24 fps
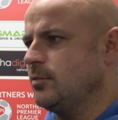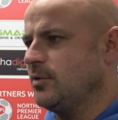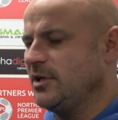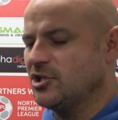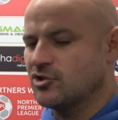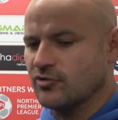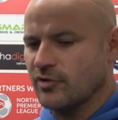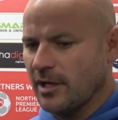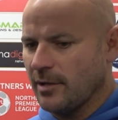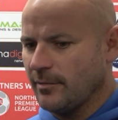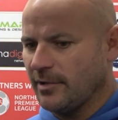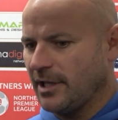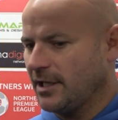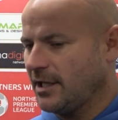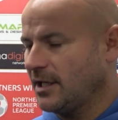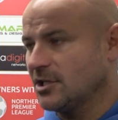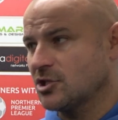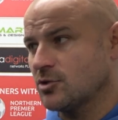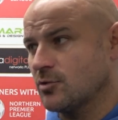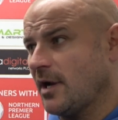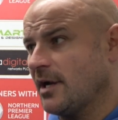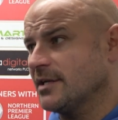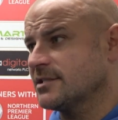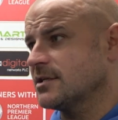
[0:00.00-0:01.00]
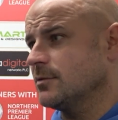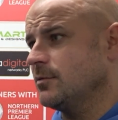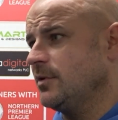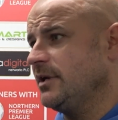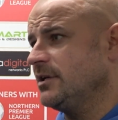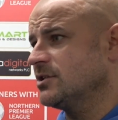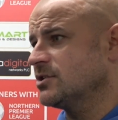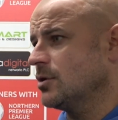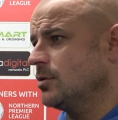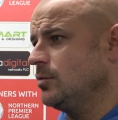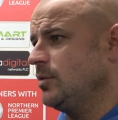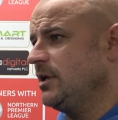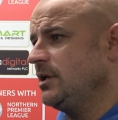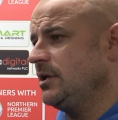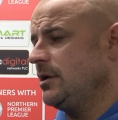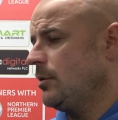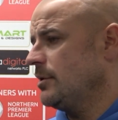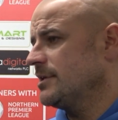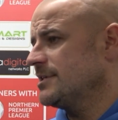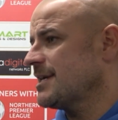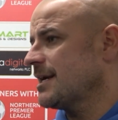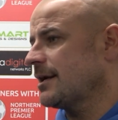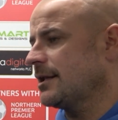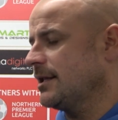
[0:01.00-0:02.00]
we train with the kid twice a week, so we
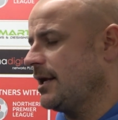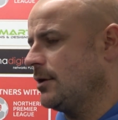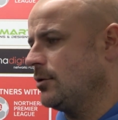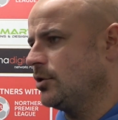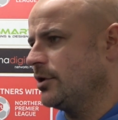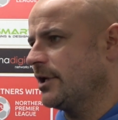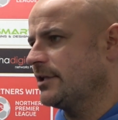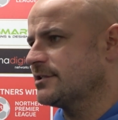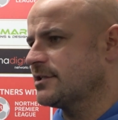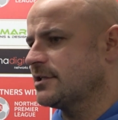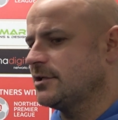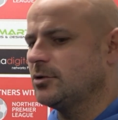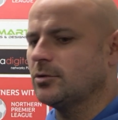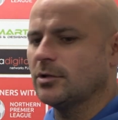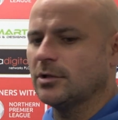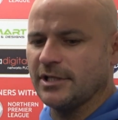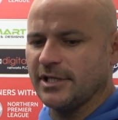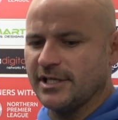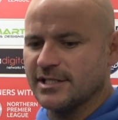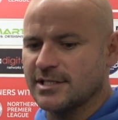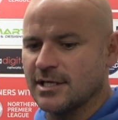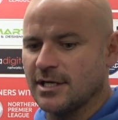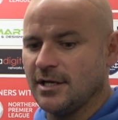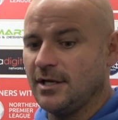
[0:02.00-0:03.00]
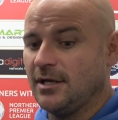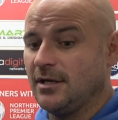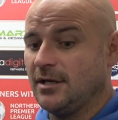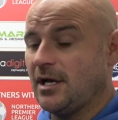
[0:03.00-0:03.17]
know exactly how good Anthony Dudley is.